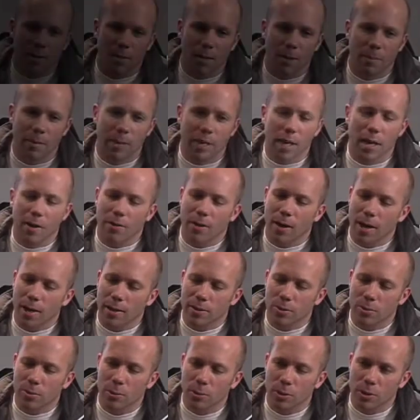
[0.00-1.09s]
Coming out of high
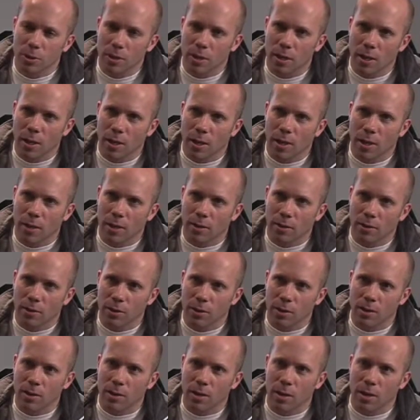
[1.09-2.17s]
school today, I
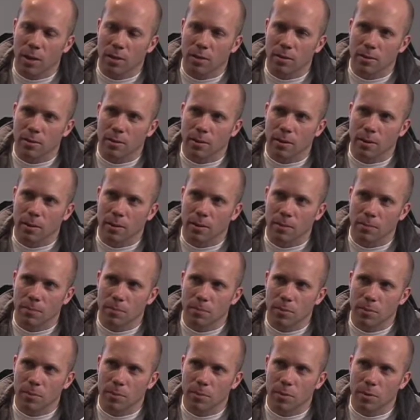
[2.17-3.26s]
think that
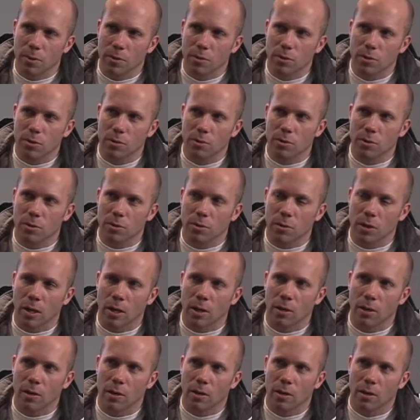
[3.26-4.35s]
students
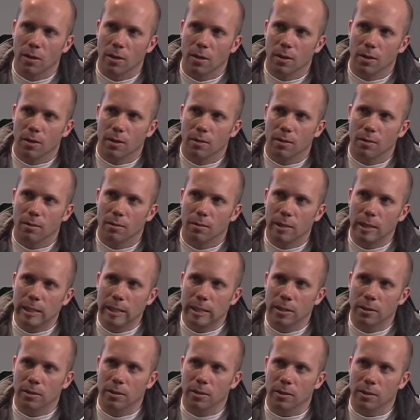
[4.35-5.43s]
are
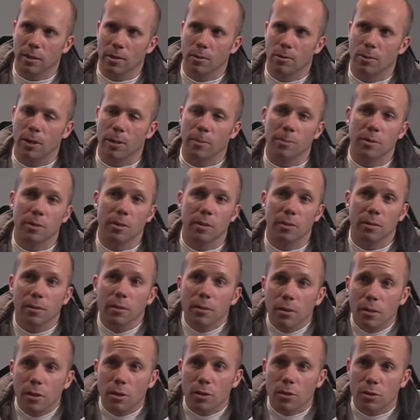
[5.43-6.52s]
ill-equipped
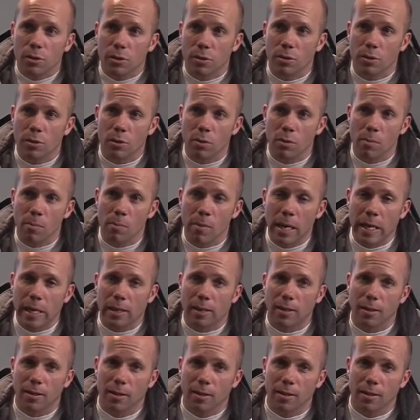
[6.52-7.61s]
to make